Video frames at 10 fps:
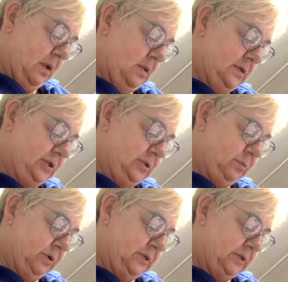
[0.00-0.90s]
That just
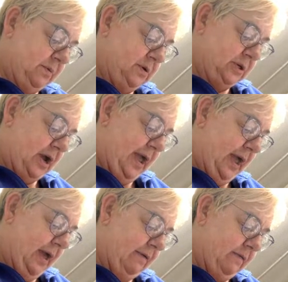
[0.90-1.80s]
works so much. I
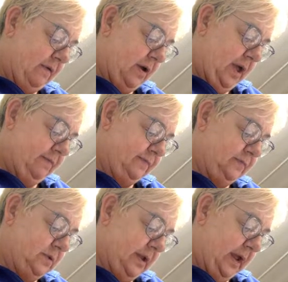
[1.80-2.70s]
have
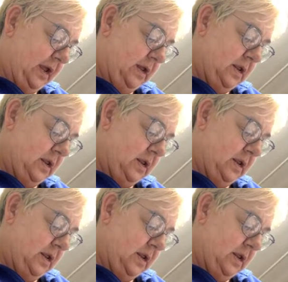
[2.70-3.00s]
like